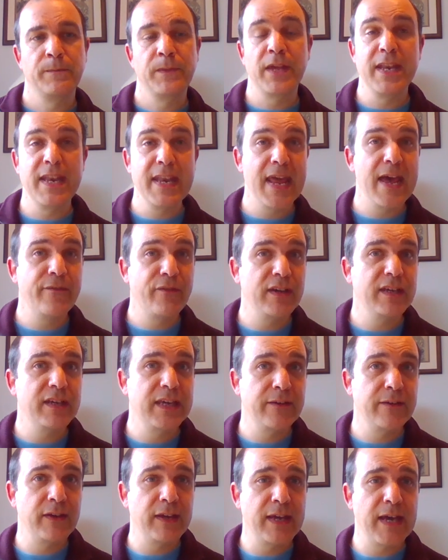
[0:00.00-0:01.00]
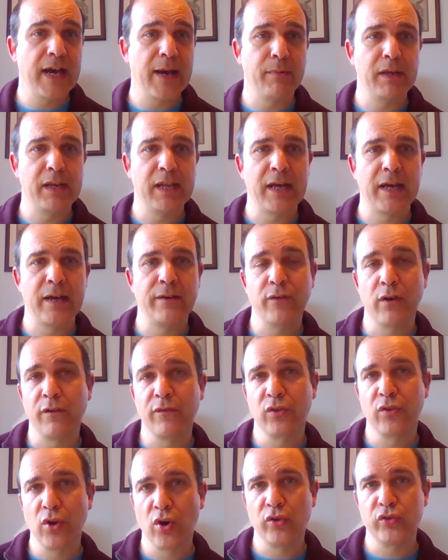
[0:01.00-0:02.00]
the never giving up love
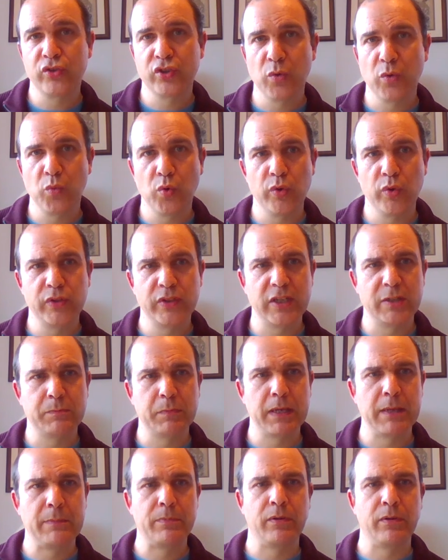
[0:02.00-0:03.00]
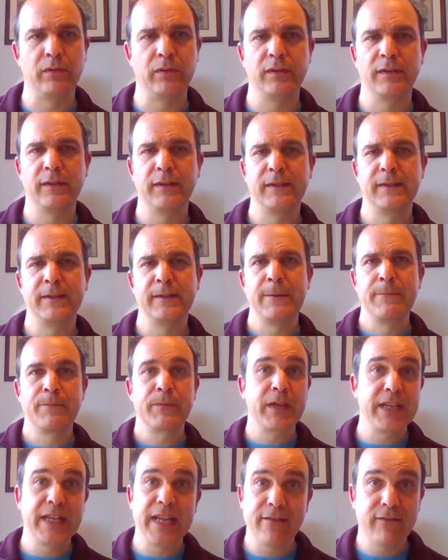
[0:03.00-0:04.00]
of God towards his people.
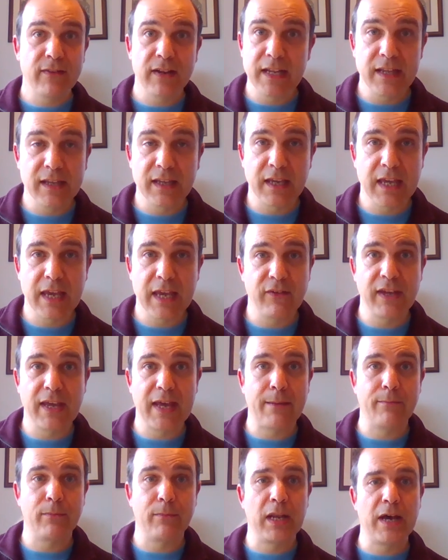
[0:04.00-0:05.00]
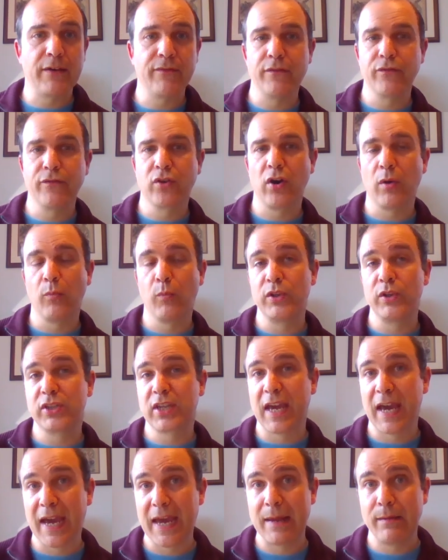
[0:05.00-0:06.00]
The never giving up love of God, which
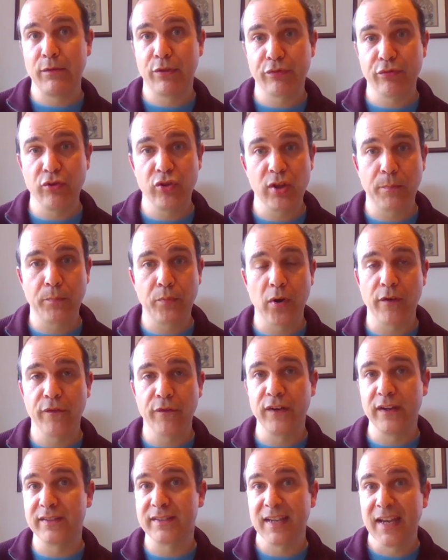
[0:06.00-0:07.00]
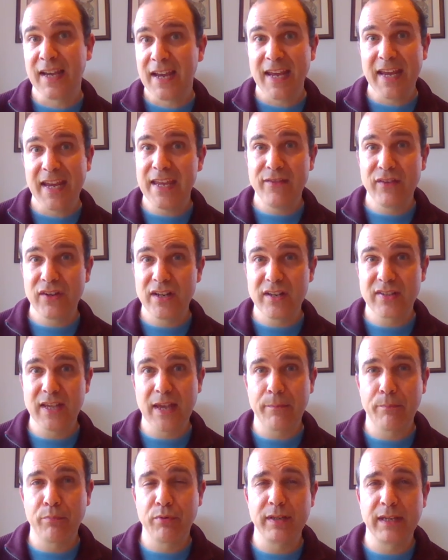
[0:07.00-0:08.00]
came through the prophets, even as
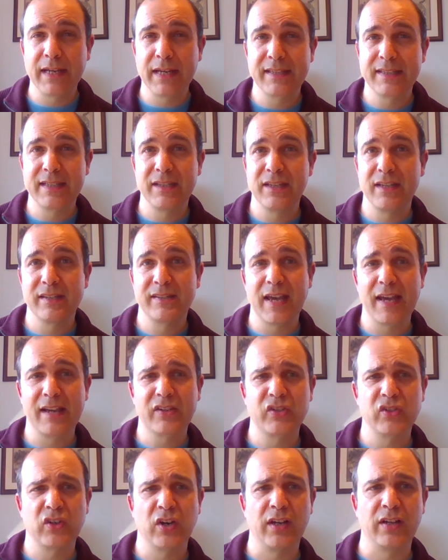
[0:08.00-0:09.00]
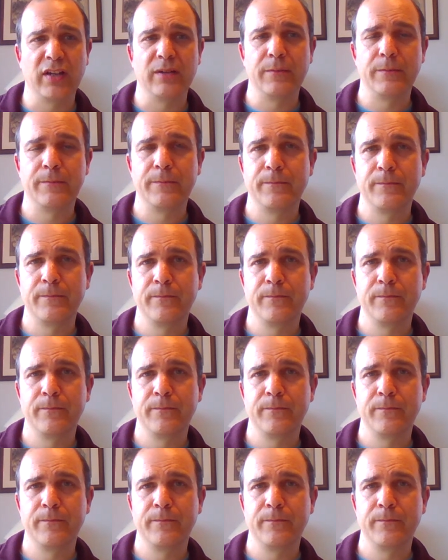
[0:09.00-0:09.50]
they predicted this exile.